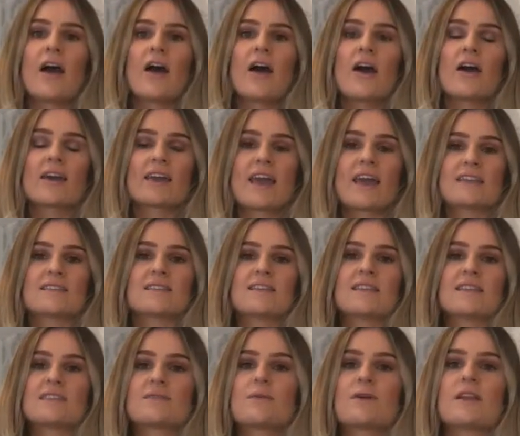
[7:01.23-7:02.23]
okay so
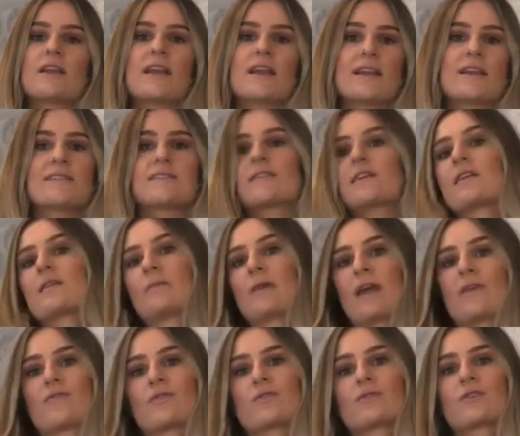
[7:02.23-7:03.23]
this one isn't going to be
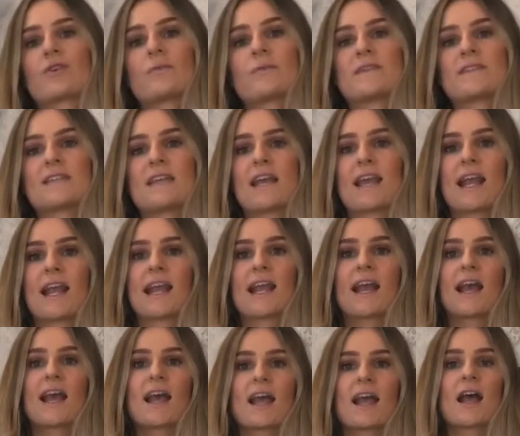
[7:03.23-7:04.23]
everyone's cup of tea
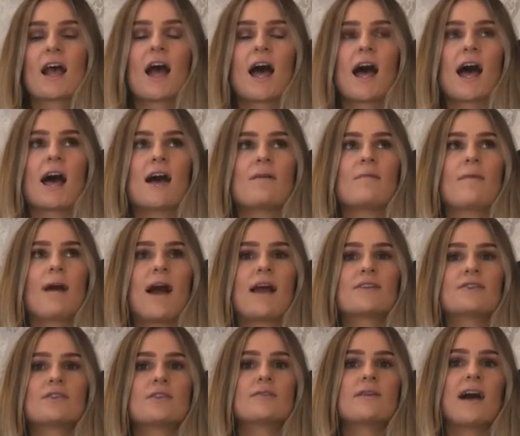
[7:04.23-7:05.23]
um, I
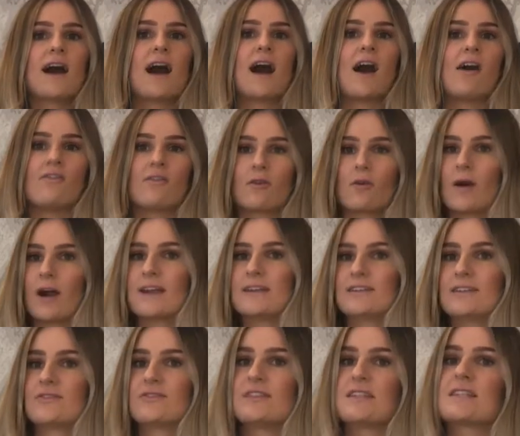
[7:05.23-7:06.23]
do have quite
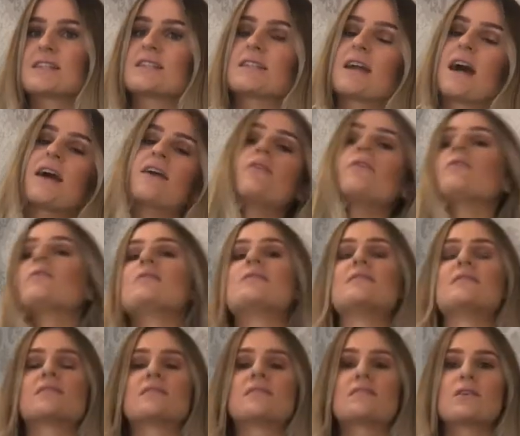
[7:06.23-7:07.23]
different styles
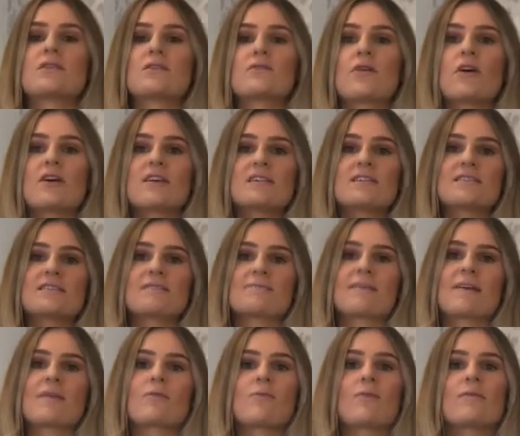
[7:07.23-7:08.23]
so there are is
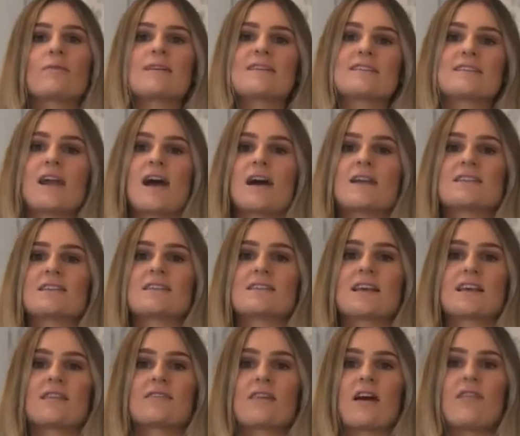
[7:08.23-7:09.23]
like one of my styles is
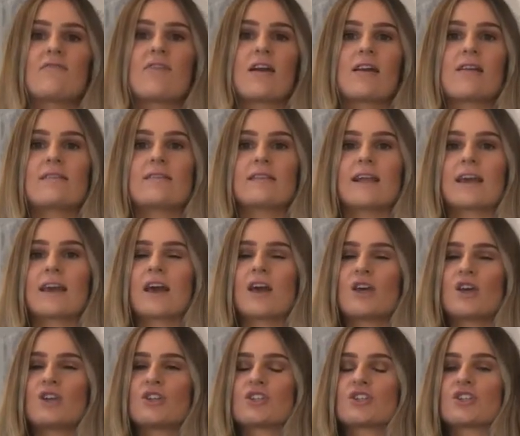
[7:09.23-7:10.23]
like that very like
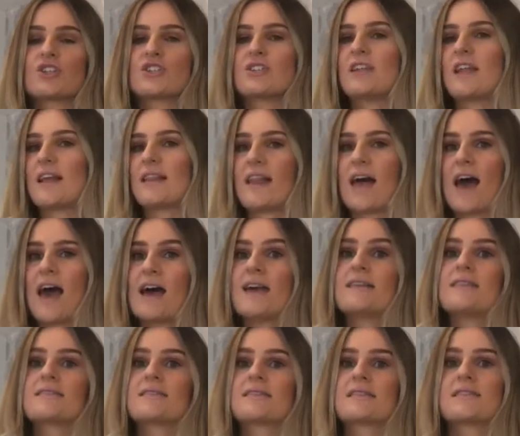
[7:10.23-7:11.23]

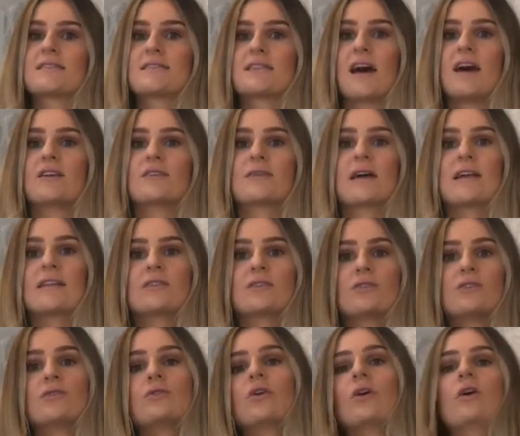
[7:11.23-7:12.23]
Chanel-esque style so I do
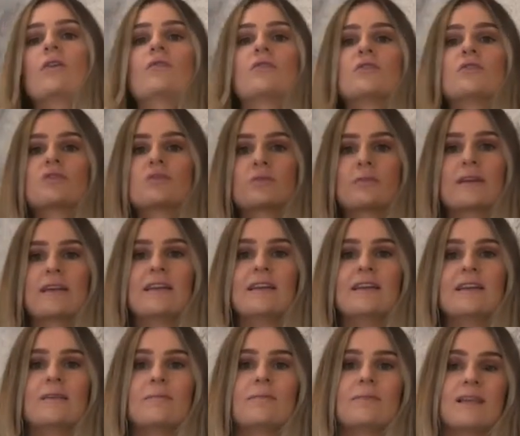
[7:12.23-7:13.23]
love
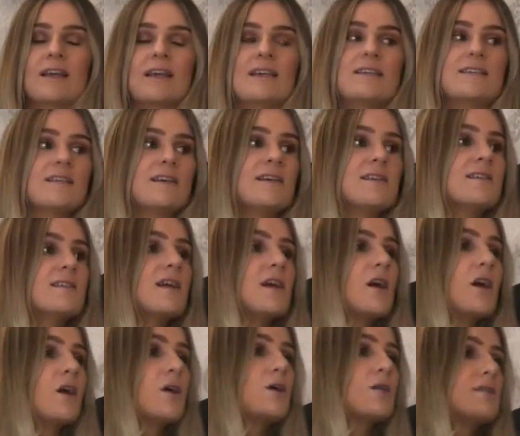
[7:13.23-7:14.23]
tweed blazers
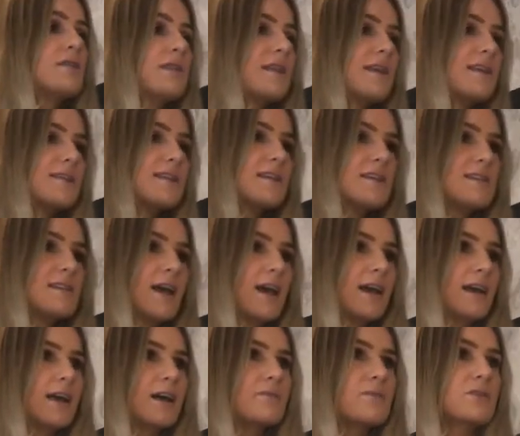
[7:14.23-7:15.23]
so this is like,
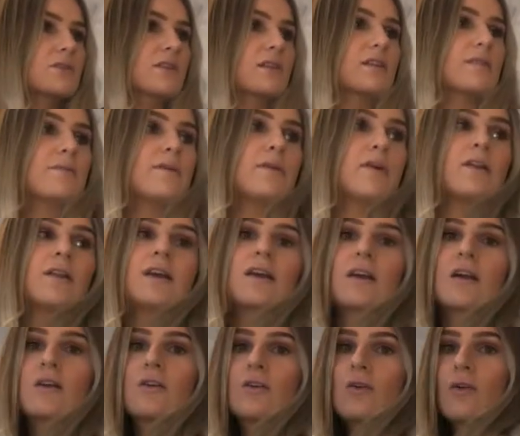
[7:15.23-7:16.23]
I'm just looking at like
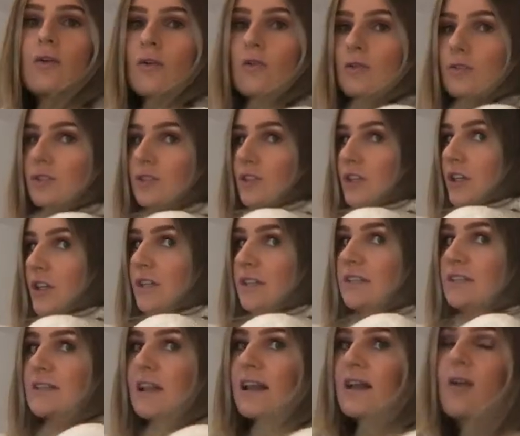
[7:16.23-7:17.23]
a
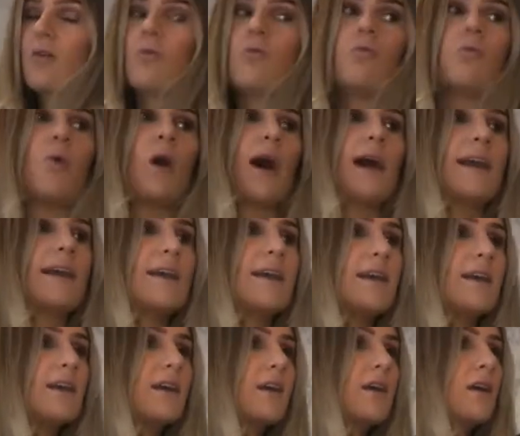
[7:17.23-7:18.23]
gorgeous like
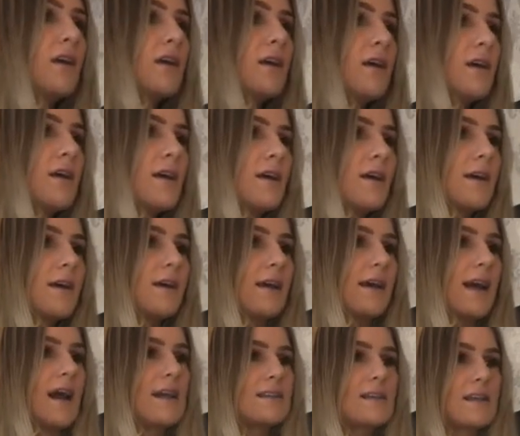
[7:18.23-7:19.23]
white, uh, it
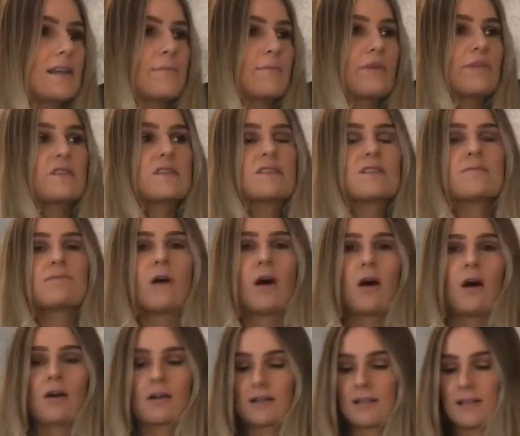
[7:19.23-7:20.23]
has like a bit of
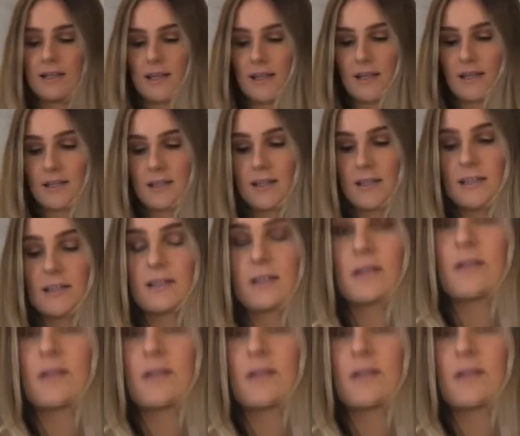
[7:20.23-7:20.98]
sparkle in it. So these are the